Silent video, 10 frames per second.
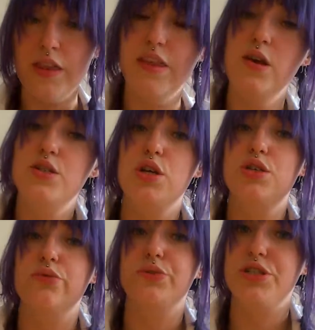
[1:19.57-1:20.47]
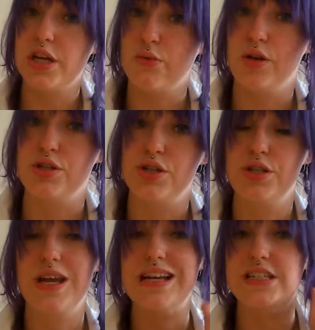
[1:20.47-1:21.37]
There is also shadow
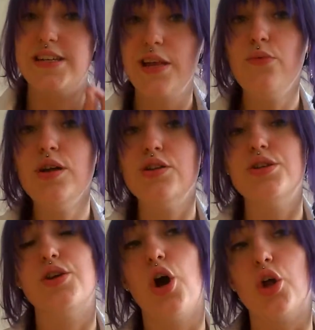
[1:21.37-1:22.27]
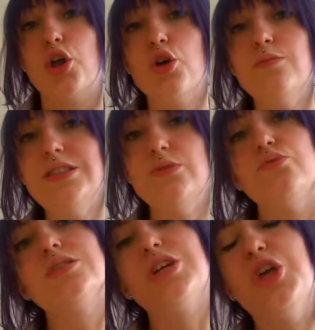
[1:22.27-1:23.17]
hunters. Shadow hunters are
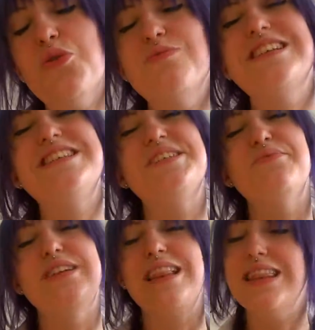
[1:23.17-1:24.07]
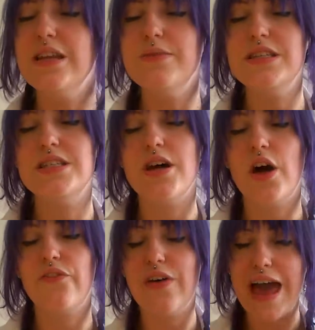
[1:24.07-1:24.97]
humans with a little bit
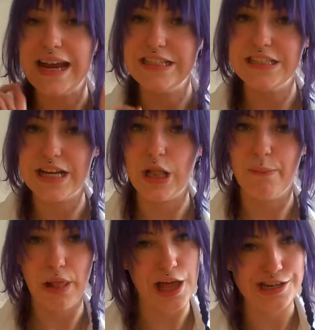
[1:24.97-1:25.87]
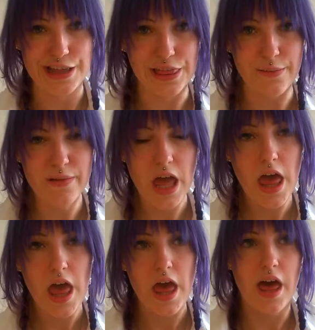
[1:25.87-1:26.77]
of the angel blood in them.
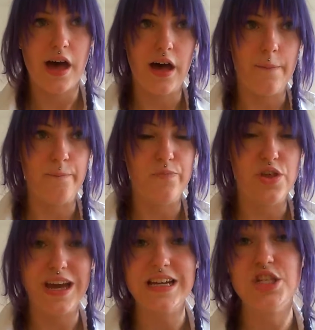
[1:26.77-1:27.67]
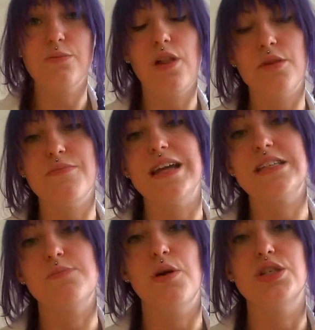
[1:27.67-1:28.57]
The angel blood makes
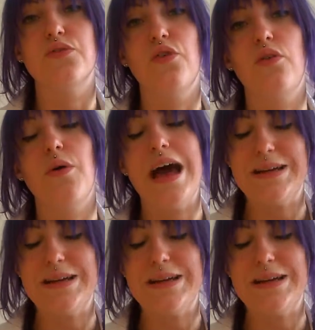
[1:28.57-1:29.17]
it possible